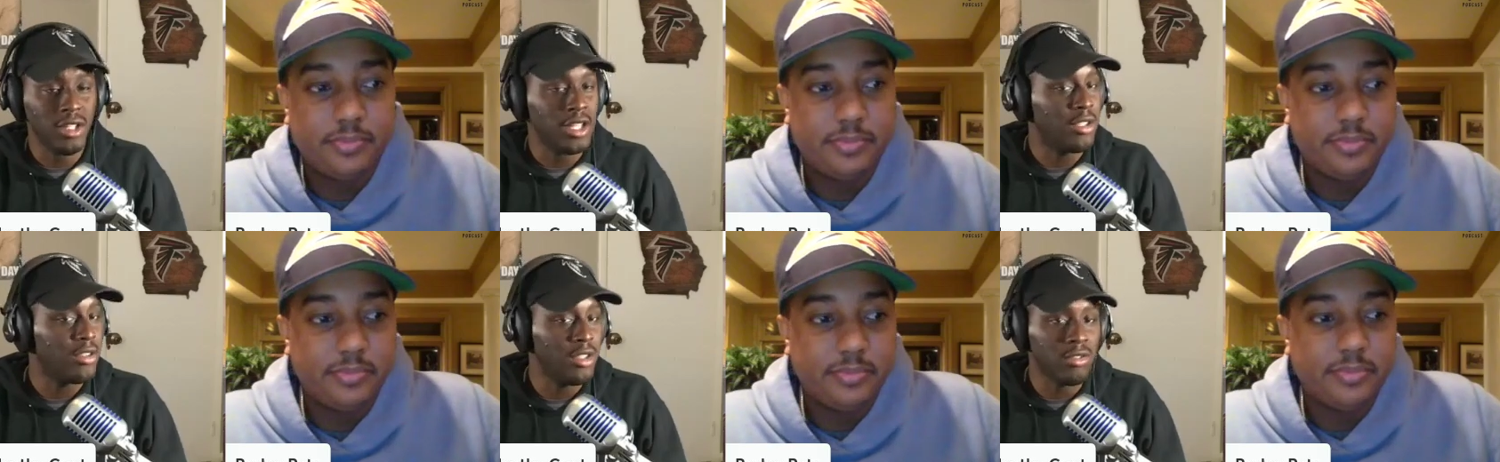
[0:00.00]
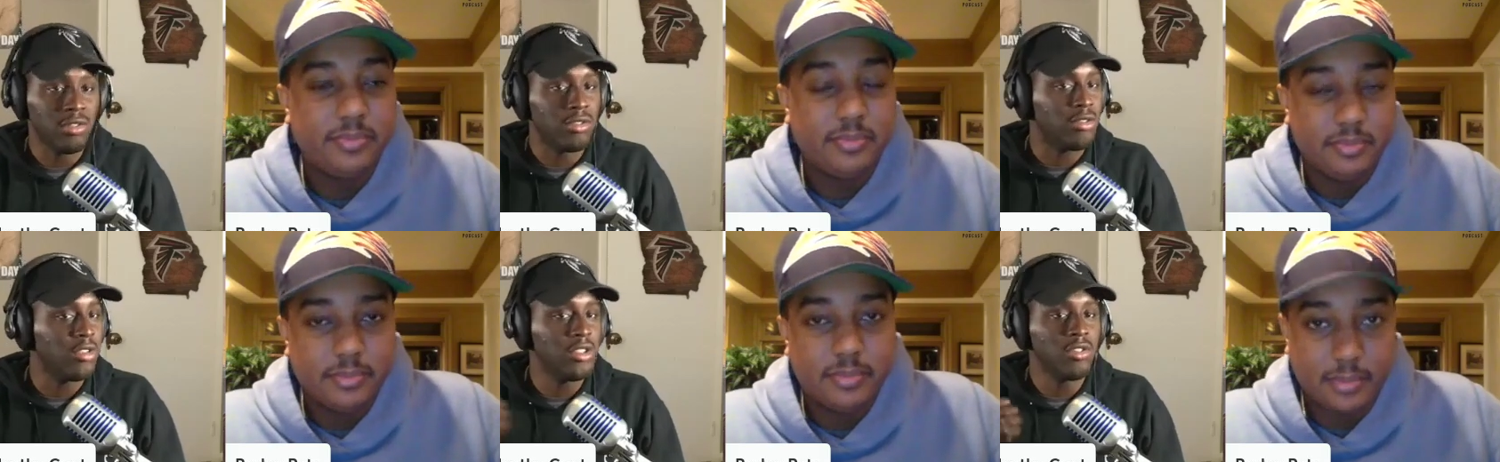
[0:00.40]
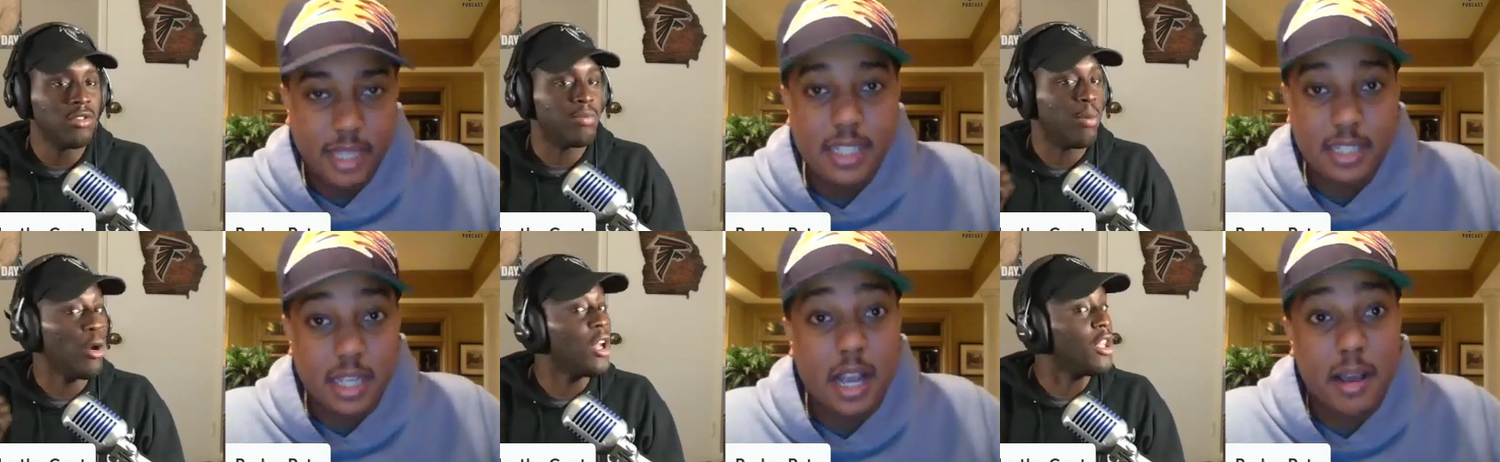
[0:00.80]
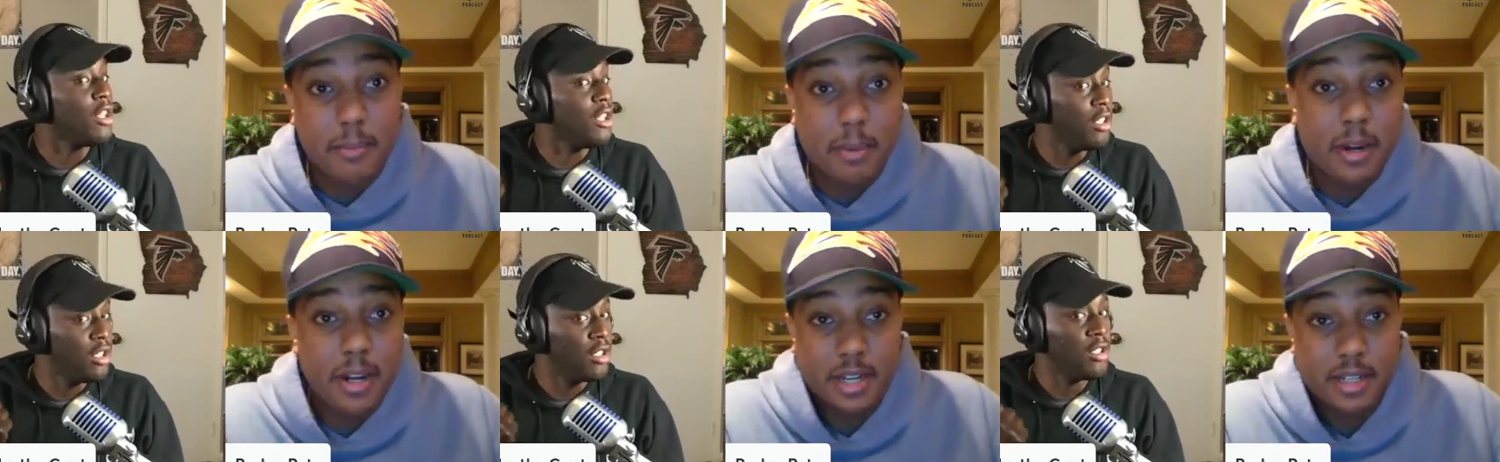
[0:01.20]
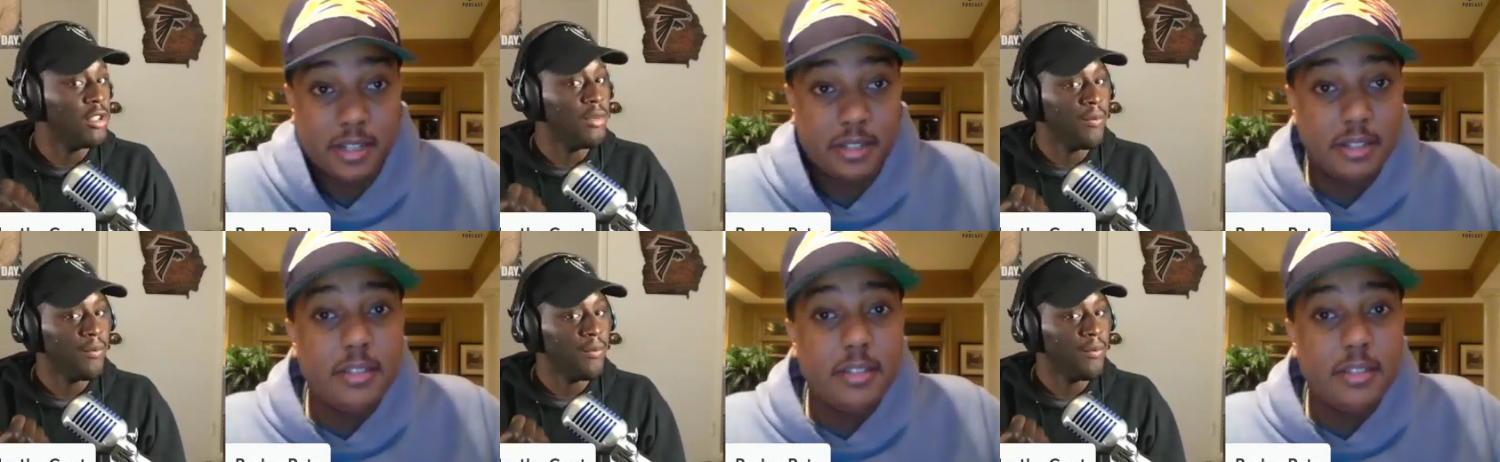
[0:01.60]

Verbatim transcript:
Speaker 1: like this is this is great. Tom Brady.